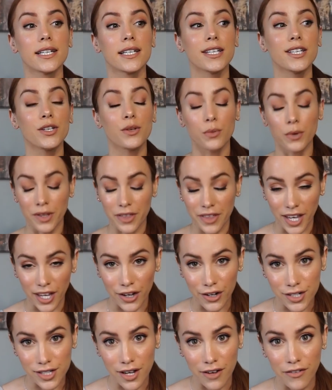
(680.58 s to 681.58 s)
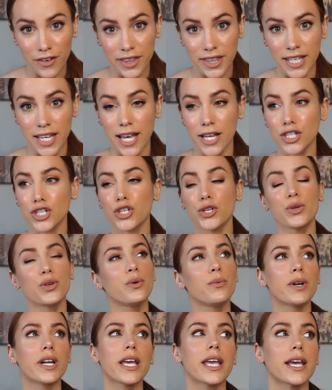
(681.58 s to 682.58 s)
you will thank yourself at the end. You
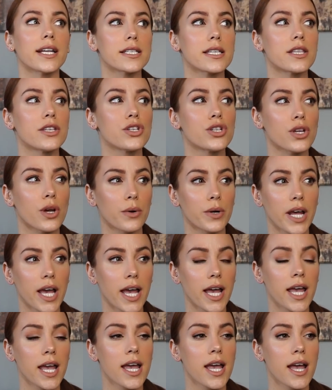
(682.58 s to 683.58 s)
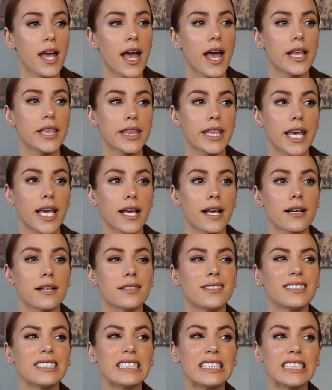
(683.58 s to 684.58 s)
don't wanna get to the show day and think,
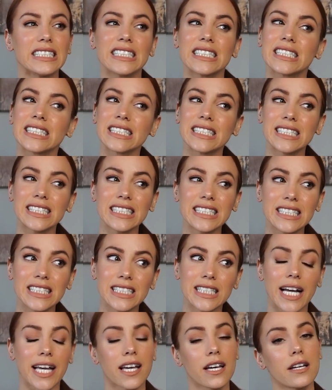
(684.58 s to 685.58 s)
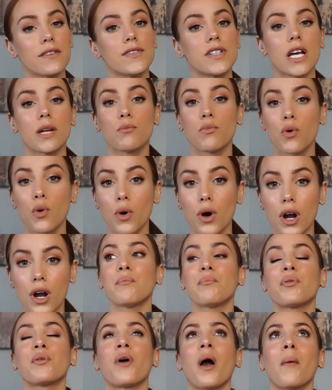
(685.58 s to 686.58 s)
oh, I could have done more. I
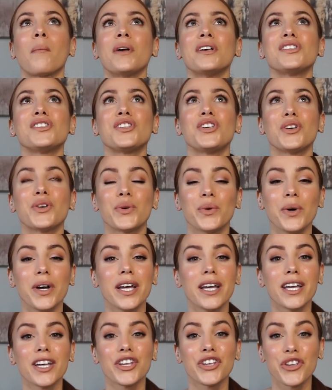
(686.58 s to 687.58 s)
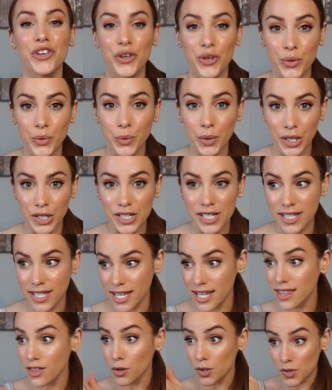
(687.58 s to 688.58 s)
promise you, you will
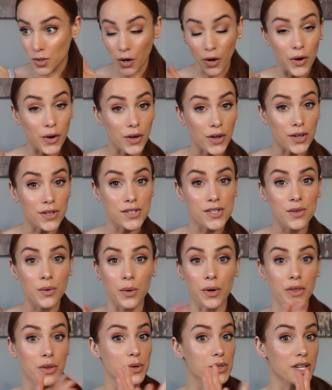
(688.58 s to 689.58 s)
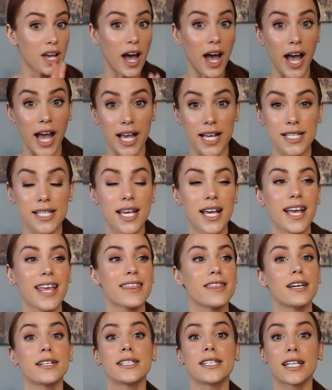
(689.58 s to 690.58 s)
see those girls or those guys
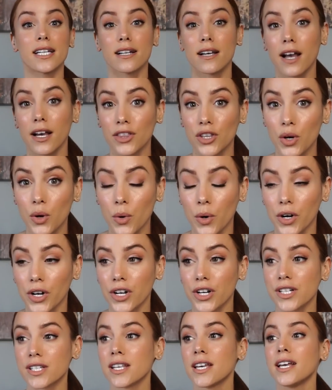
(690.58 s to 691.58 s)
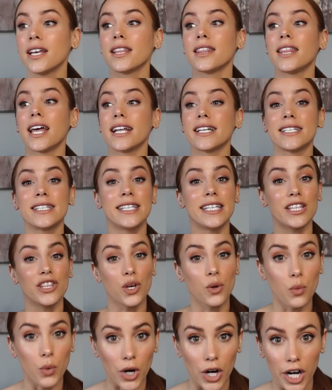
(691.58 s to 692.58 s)
that didn't cut the corners, that did
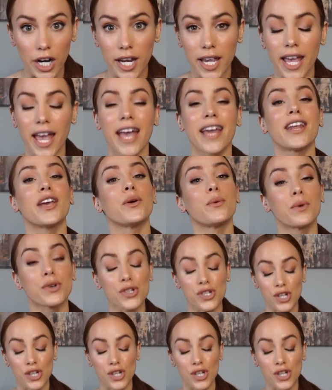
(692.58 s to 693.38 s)
the work, and it will